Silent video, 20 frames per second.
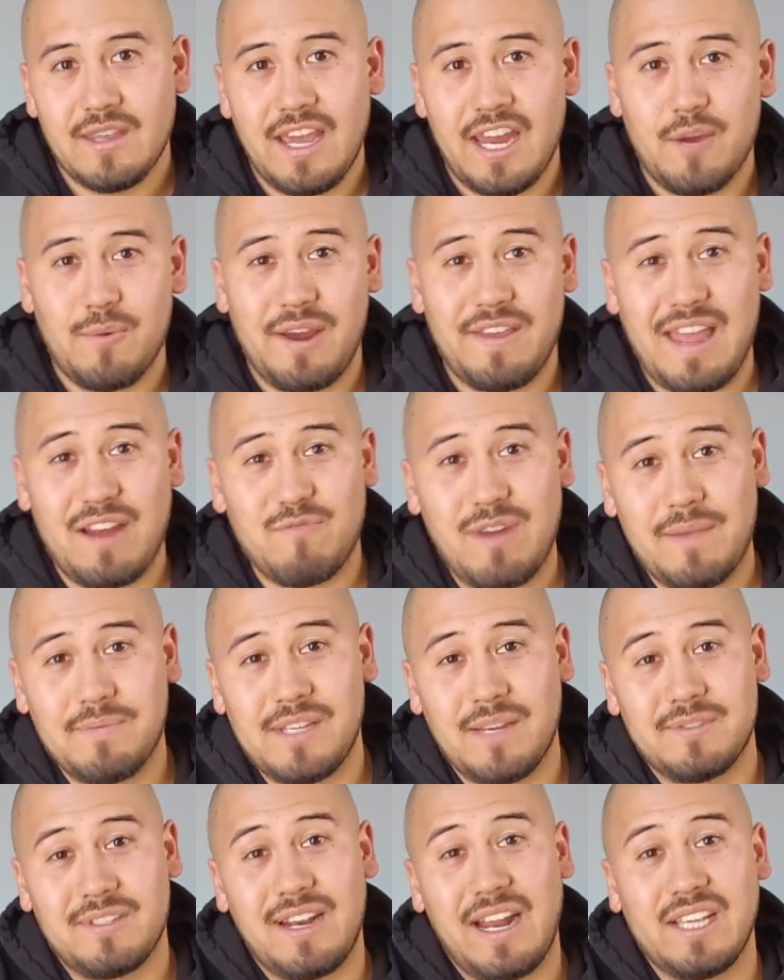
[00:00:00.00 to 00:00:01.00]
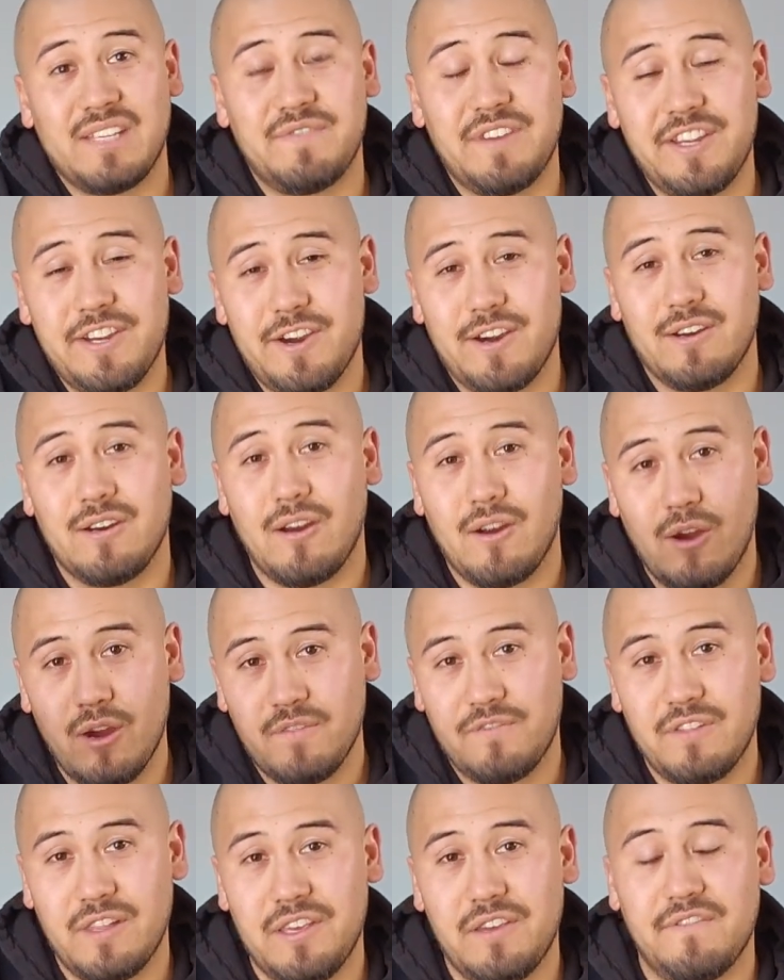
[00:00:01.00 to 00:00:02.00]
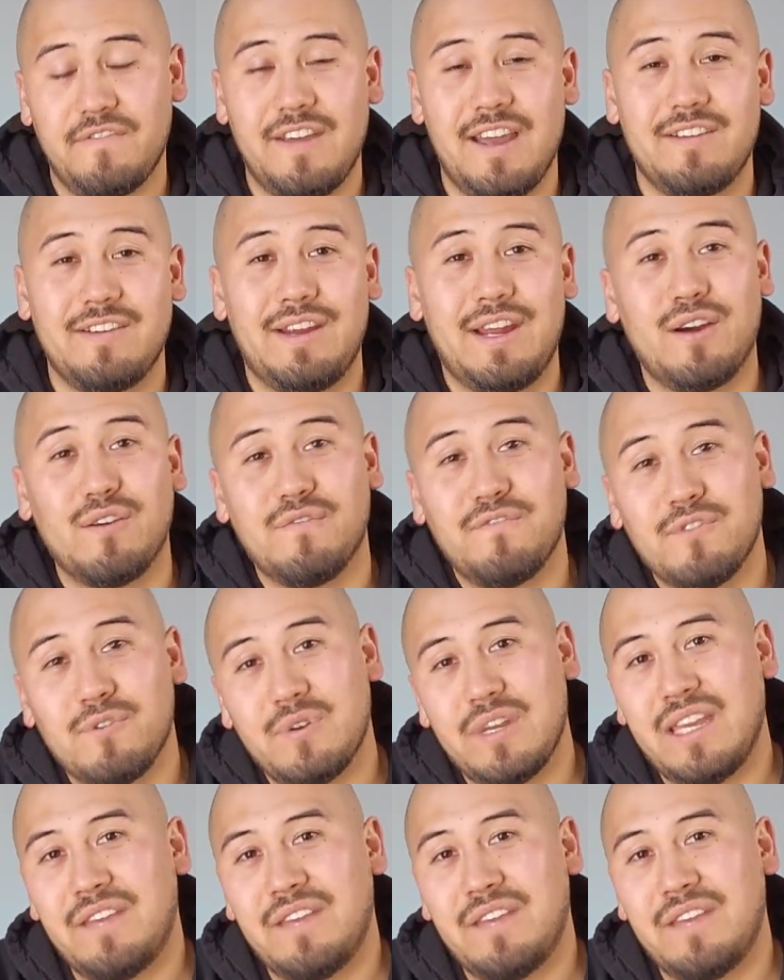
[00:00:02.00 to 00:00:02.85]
Anyway, that wraps up today's video. Hopefully you found it helpful.